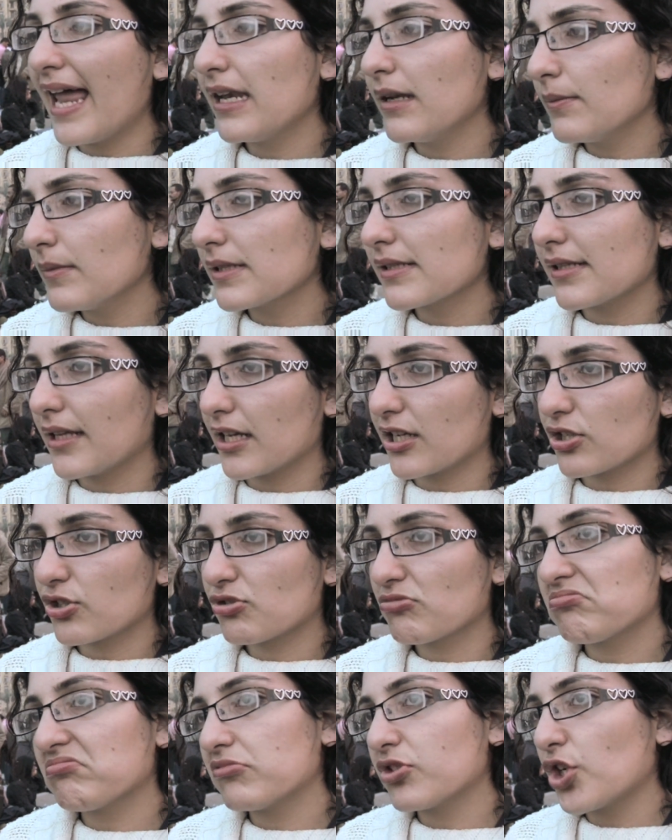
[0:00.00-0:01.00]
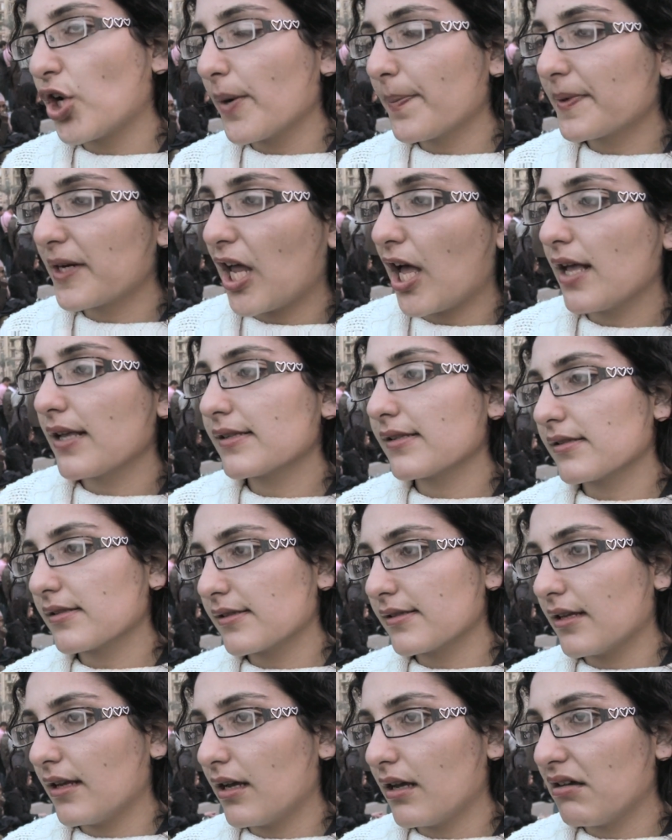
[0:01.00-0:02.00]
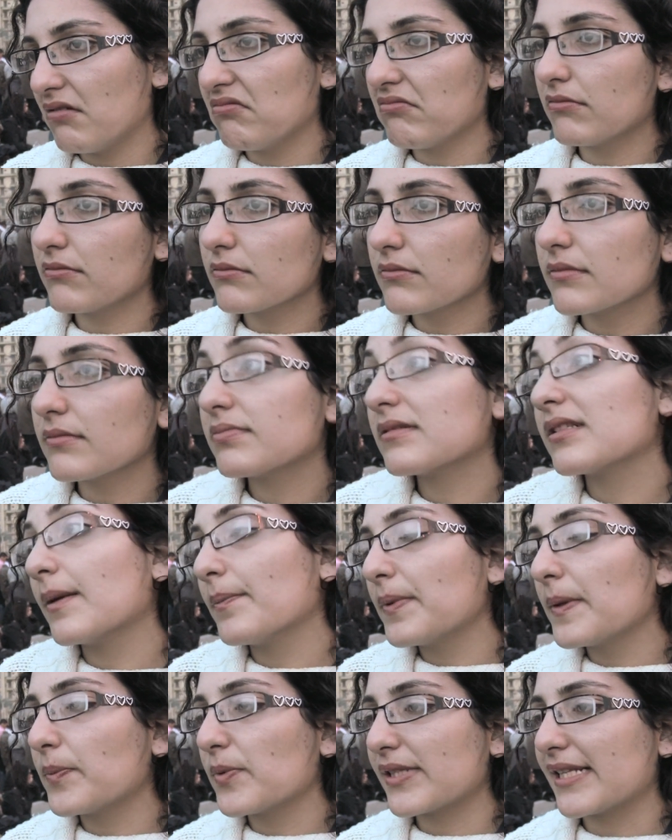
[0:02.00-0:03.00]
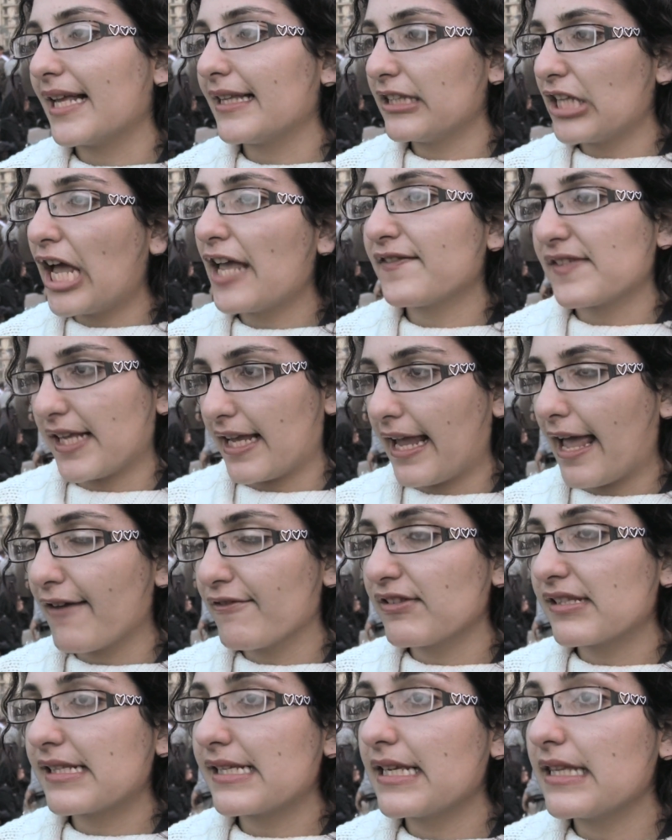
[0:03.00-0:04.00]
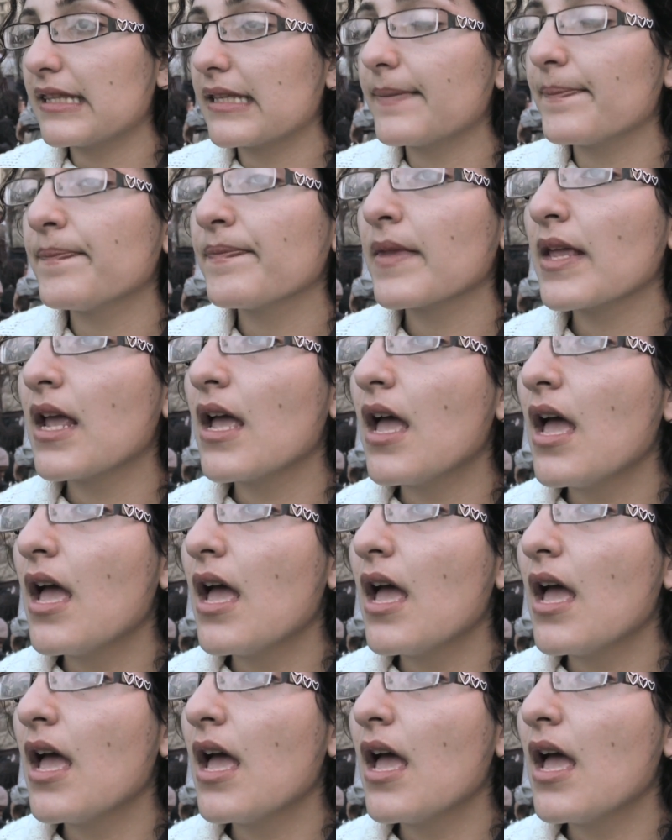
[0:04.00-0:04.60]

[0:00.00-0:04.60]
elements like sharp glass. Some people said knives. I haven't seen them.